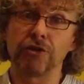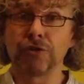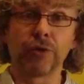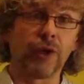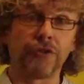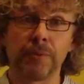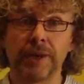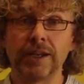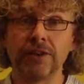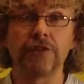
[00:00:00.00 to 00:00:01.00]
There's no
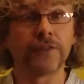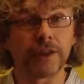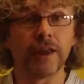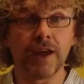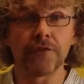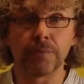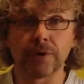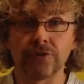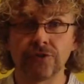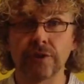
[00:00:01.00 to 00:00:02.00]
guarantees, because otherwise it would be
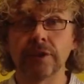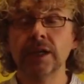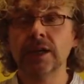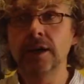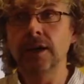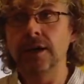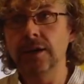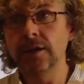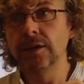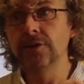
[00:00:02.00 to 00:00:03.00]
an easy thing that
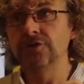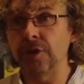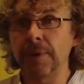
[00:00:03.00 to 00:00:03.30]
everybody's done.